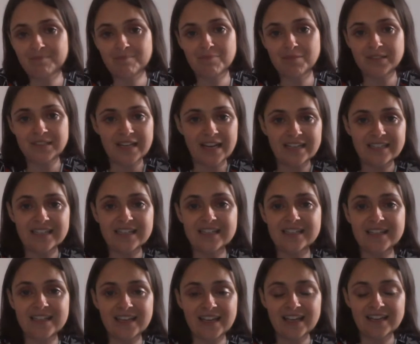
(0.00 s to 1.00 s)
protecting
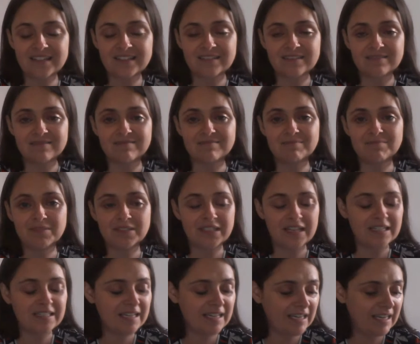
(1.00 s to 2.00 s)
the election,
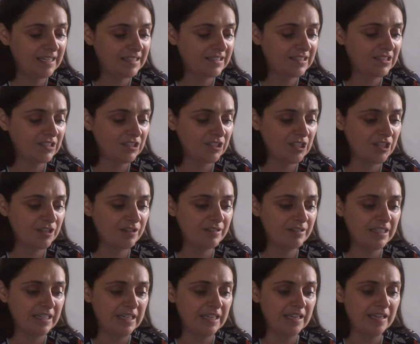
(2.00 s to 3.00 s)
protecting election
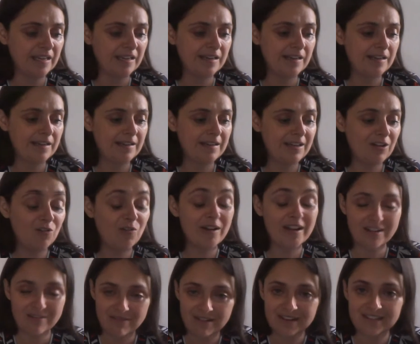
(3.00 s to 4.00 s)
security, or
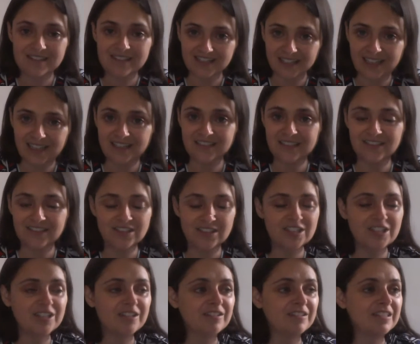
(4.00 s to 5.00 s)
increasing election
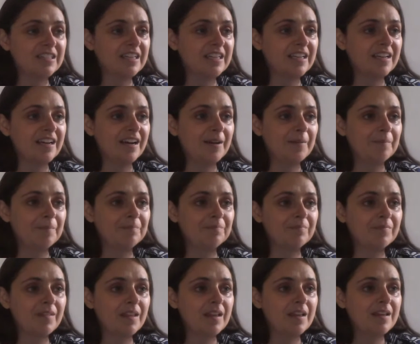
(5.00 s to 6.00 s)
security,
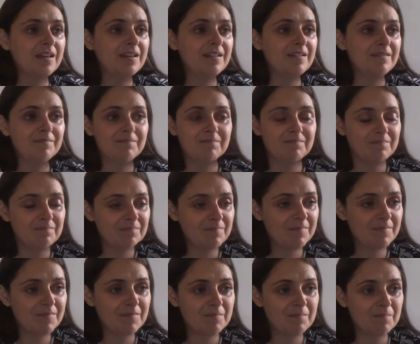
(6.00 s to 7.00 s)

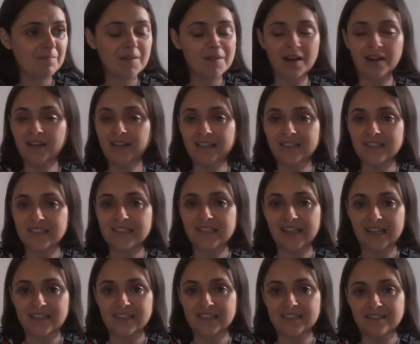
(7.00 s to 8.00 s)
gun
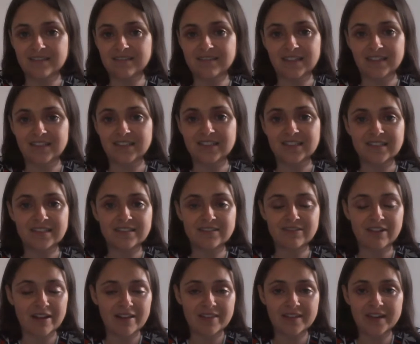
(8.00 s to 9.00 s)
legislation such as
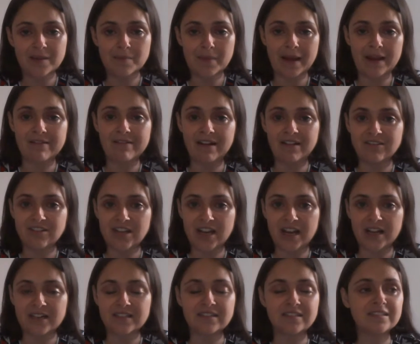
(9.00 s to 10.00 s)
strengthening background
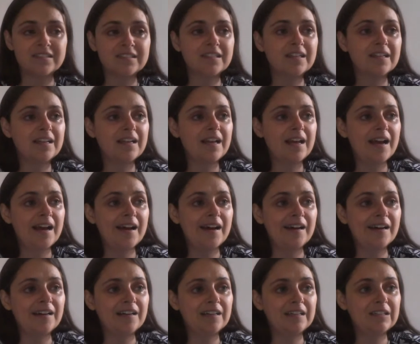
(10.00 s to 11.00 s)
checks,
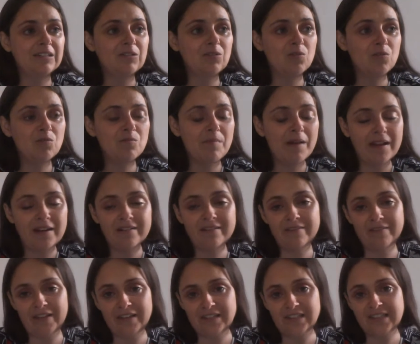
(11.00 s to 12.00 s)
all manner
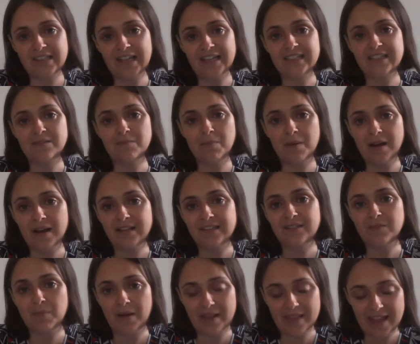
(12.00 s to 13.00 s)
of legislation
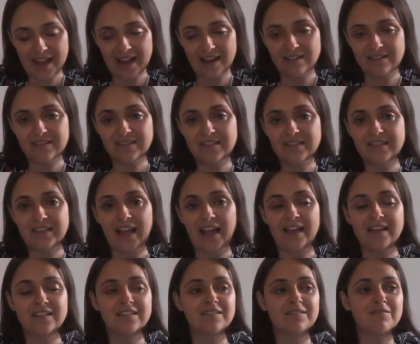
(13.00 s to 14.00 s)
passed by the House
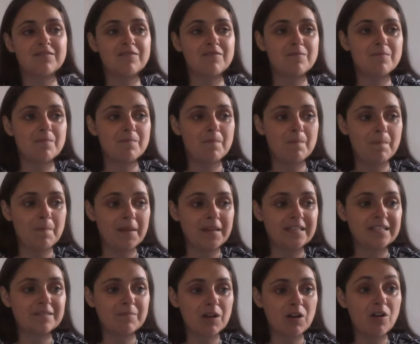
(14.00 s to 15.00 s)
that
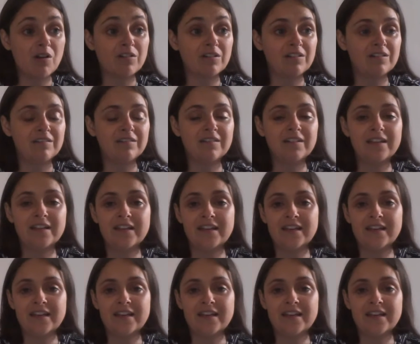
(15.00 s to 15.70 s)
Mitch McConnell